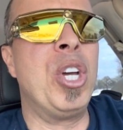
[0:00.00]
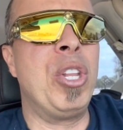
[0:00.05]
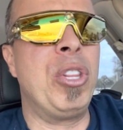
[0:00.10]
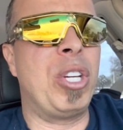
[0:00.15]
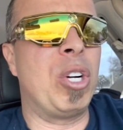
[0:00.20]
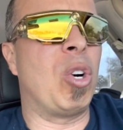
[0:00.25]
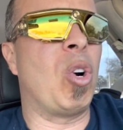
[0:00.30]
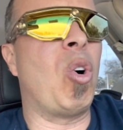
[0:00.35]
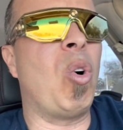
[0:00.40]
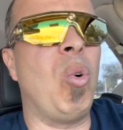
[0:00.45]

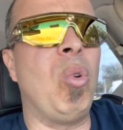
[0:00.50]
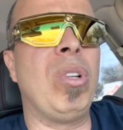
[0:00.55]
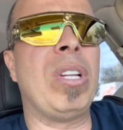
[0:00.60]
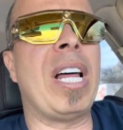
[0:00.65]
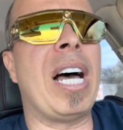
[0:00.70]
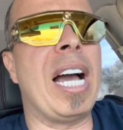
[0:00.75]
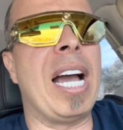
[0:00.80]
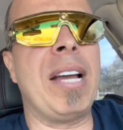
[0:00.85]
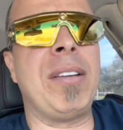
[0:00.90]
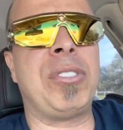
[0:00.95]
their whole
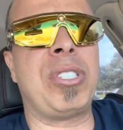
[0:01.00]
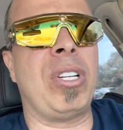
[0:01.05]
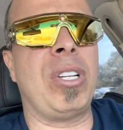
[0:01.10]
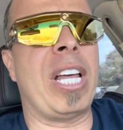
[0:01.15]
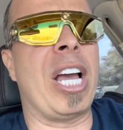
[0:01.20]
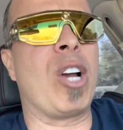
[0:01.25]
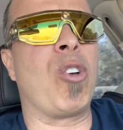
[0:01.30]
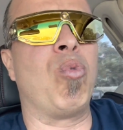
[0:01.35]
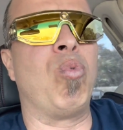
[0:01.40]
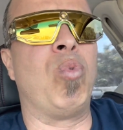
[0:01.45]
lives are
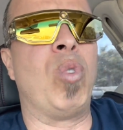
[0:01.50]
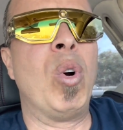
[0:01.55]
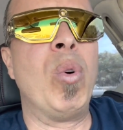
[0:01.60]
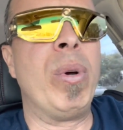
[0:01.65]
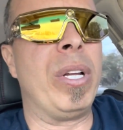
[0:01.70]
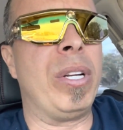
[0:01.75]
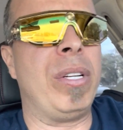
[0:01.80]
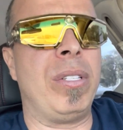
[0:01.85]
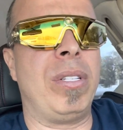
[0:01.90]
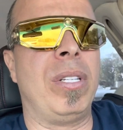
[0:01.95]
like
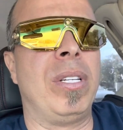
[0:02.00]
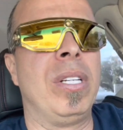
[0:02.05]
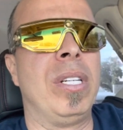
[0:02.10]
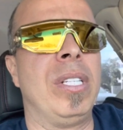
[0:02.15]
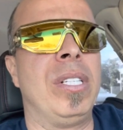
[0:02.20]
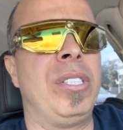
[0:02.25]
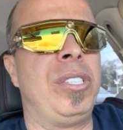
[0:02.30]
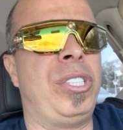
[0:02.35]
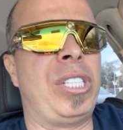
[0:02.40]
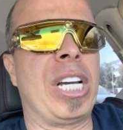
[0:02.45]
ruined
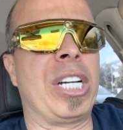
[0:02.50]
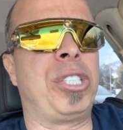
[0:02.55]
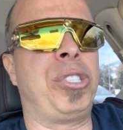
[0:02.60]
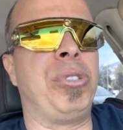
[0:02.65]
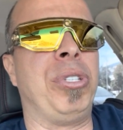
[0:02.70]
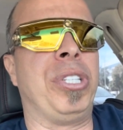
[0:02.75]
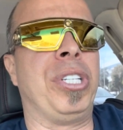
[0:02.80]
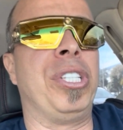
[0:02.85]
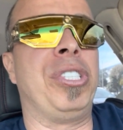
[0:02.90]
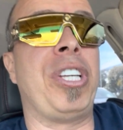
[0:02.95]

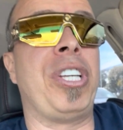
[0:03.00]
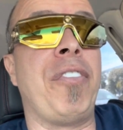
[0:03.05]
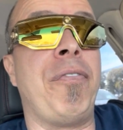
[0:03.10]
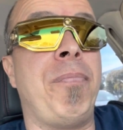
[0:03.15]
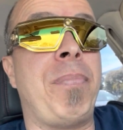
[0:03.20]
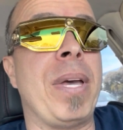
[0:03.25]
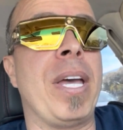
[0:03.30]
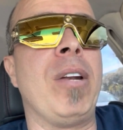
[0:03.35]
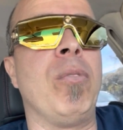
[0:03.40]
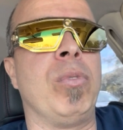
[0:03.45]
sexually because they've
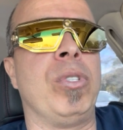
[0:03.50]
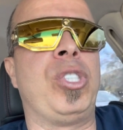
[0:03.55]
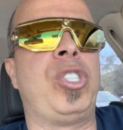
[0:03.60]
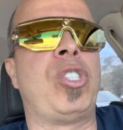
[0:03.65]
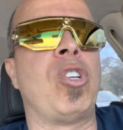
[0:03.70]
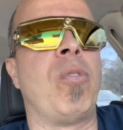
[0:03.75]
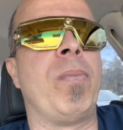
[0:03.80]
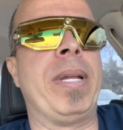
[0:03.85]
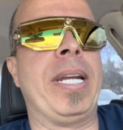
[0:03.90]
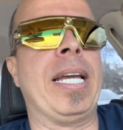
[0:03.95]
been with
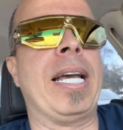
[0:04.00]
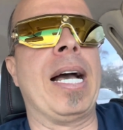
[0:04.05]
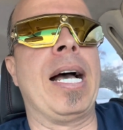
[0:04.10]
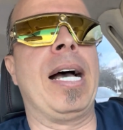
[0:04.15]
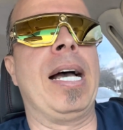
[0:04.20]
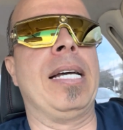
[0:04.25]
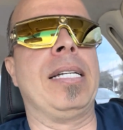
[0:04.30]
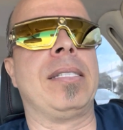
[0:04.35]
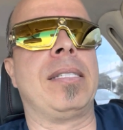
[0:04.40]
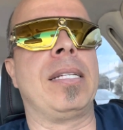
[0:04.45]
so many
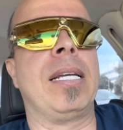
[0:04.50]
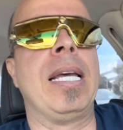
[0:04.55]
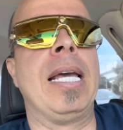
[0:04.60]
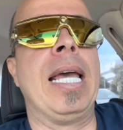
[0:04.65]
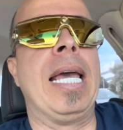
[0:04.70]
guys,